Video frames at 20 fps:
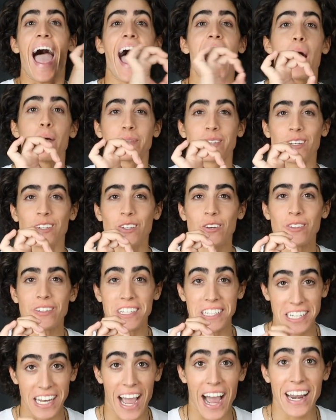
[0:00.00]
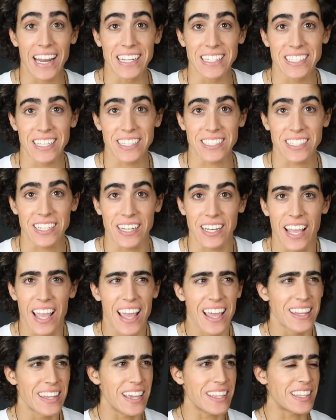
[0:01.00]
Absolutely non-existent.
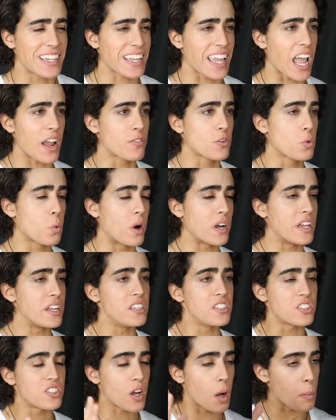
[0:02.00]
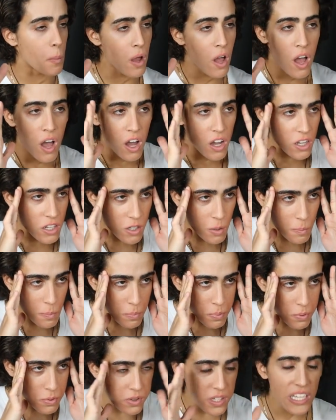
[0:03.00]
They think everyone is some
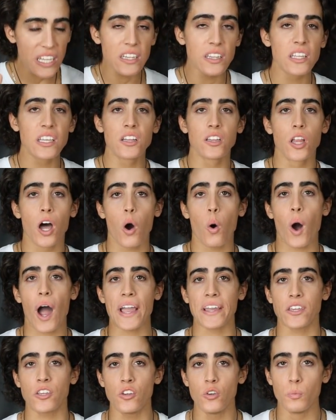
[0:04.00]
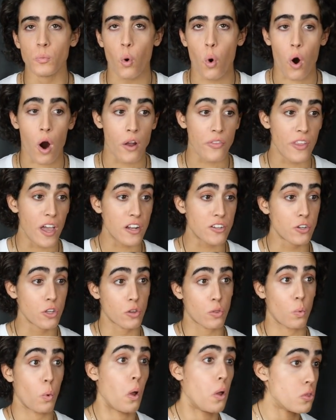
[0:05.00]
completely low IQ moron that
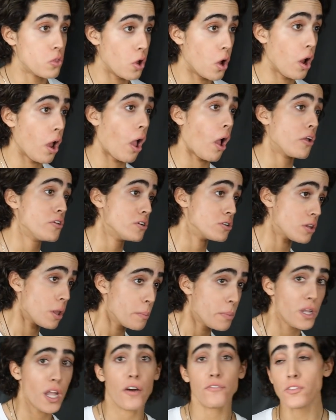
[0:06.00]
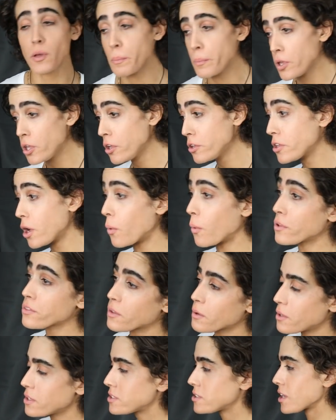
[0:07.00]
just, "What the hell, let me have the meat, I
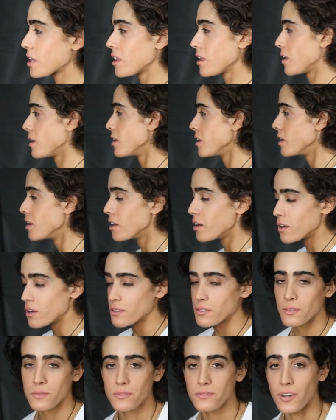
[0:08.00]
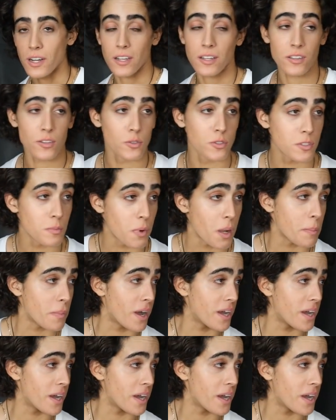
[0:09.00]
want the..." It's like, fucking losing my